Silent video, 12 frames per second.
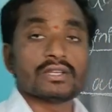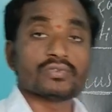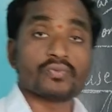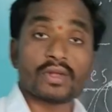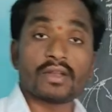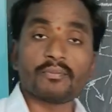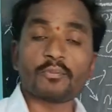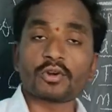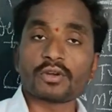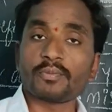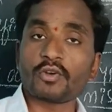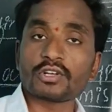is very
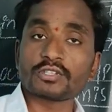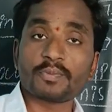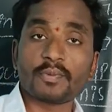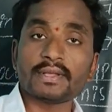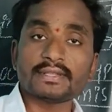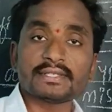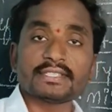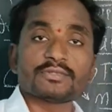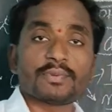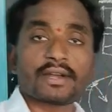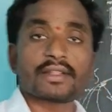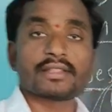important, because prevention is
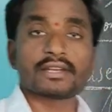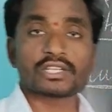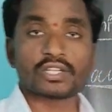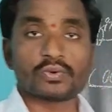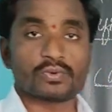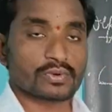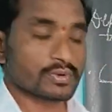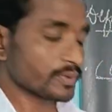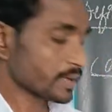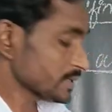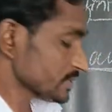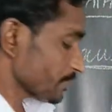better than cure.
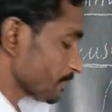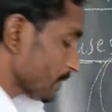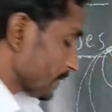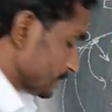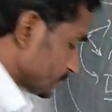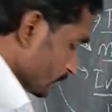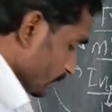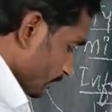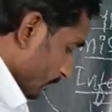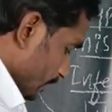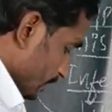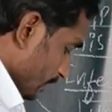Okay, so prevention
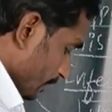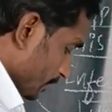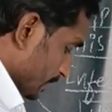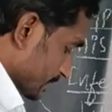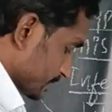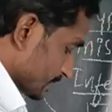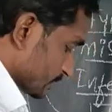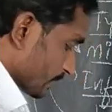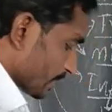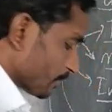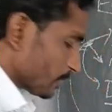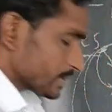of further complication is
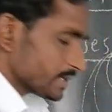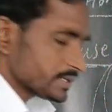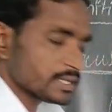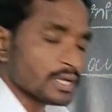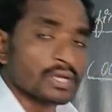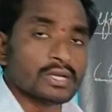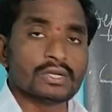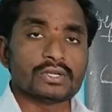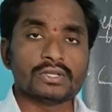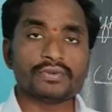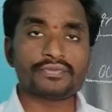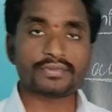very important.
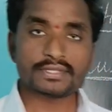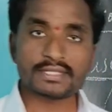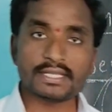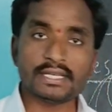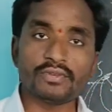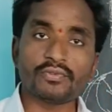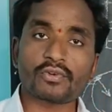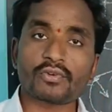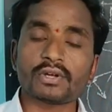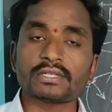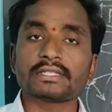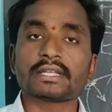If still you are
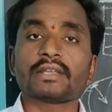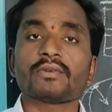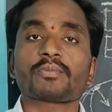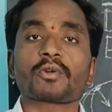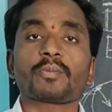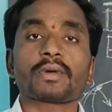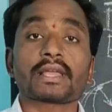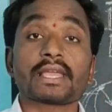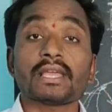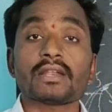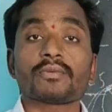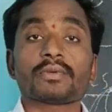not taking proper
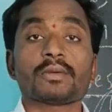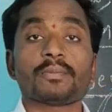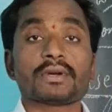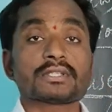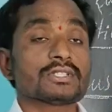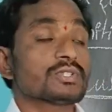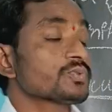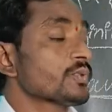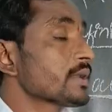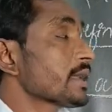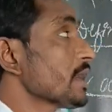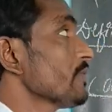care of the persons who
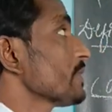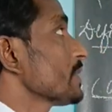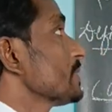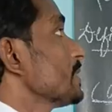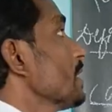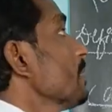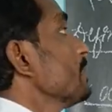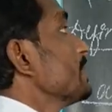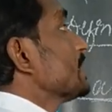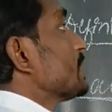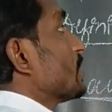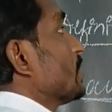are having a
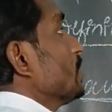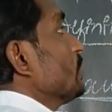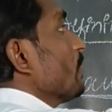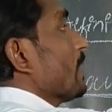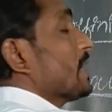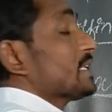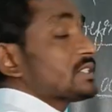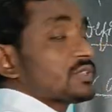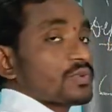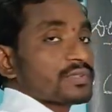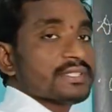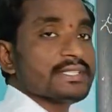diabetic
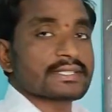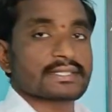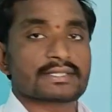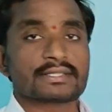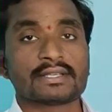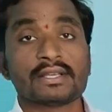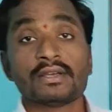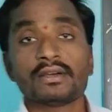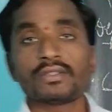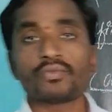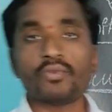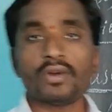ketoacidosis,
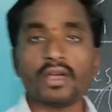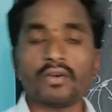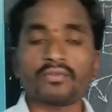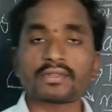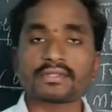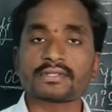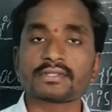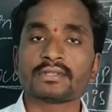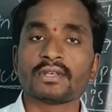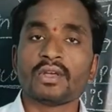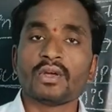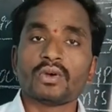what happens?
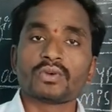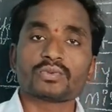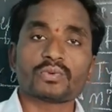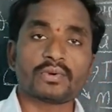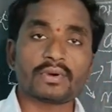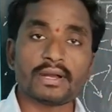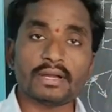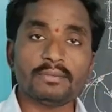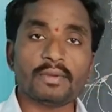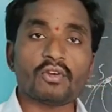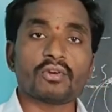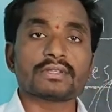So it
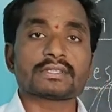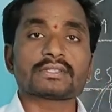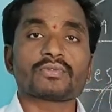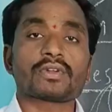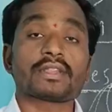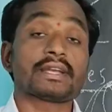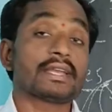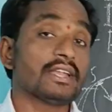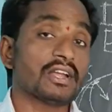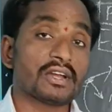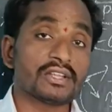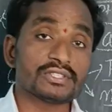may causes for the
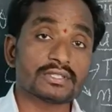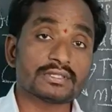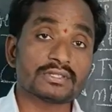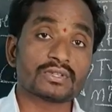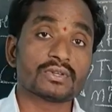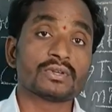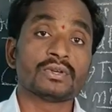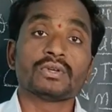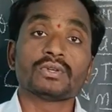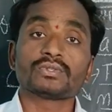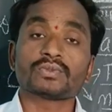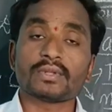dehydrations,
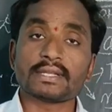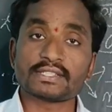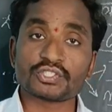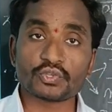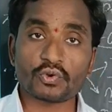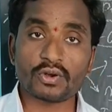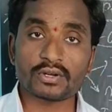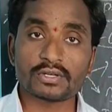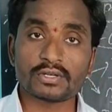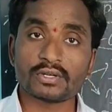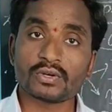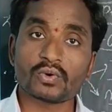so that is shock,
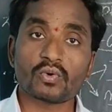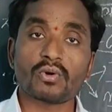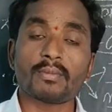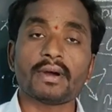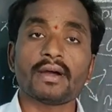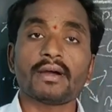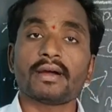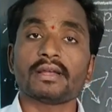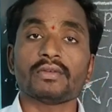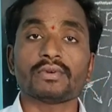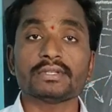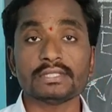coma,
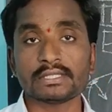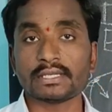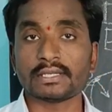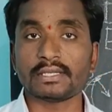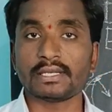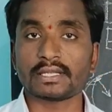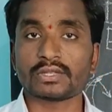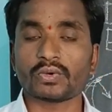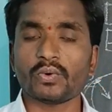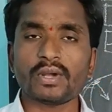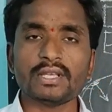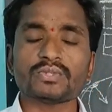and even death.
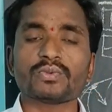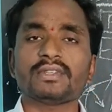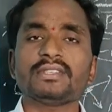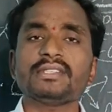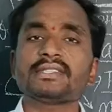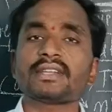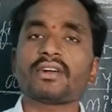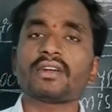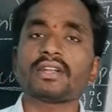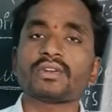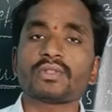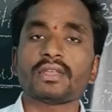Okay, so this is
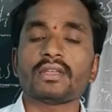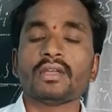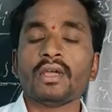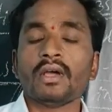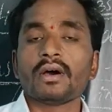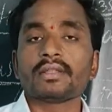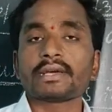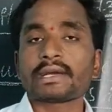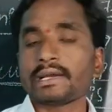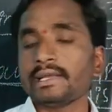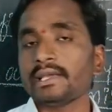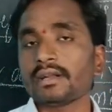regarding to the
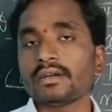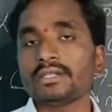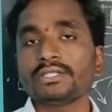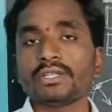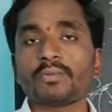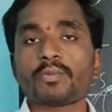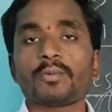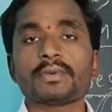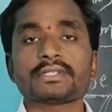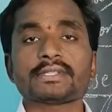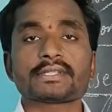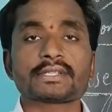clear cut
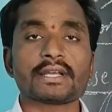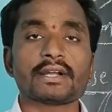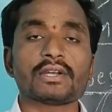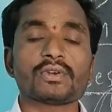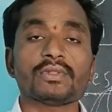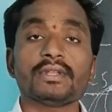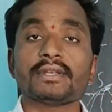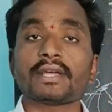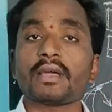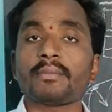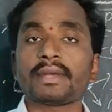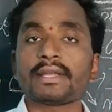informations regarding to the
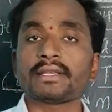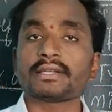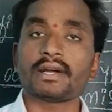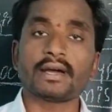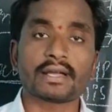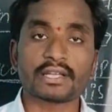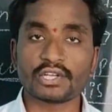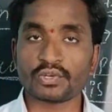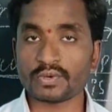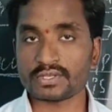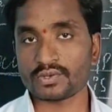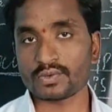diabetic
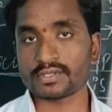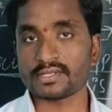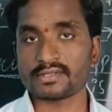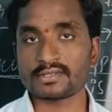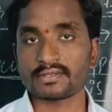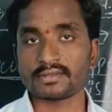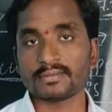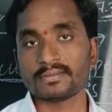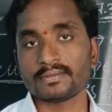ketoacidosis.